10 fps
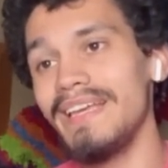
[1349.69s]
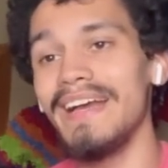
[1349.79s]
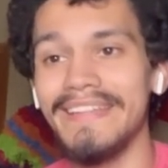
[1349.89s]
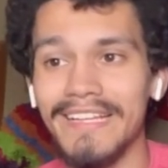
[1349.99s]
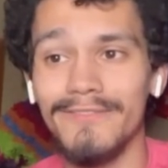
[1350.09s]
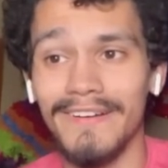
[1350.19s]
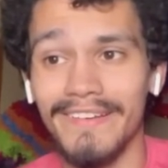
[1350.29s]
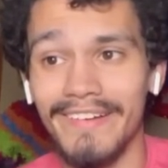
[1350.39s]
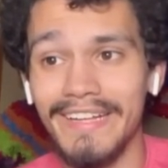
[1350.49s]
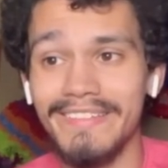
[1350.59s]
And that's fucking
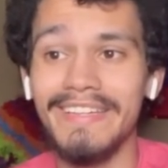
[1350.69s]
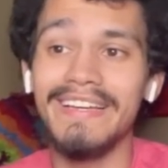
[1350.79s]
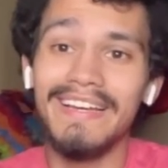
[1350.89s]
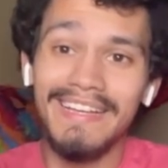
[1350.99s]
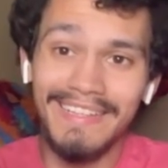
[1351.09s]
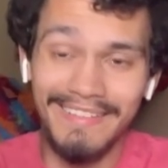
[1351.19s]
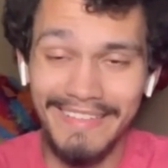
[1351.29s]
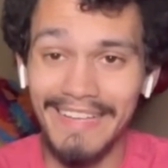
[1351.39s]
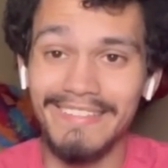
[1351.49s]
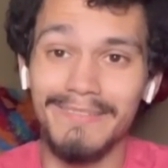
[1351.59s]
crazy, because
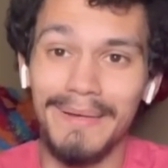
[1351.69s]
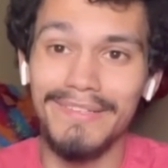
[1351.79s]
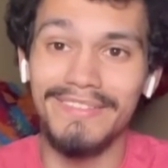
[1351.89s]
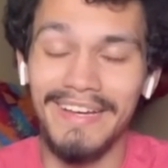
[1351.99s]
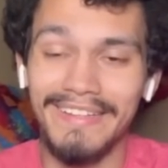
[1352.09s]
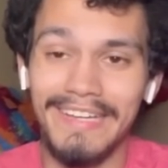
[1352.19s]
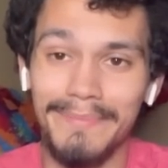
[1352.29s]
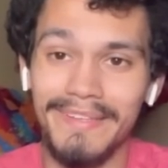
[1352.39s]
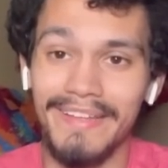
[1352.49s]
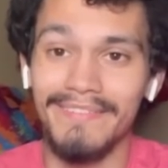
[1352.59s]
yes, Zamasu's not in the
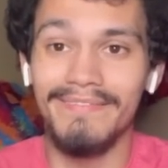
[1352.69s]
top 10.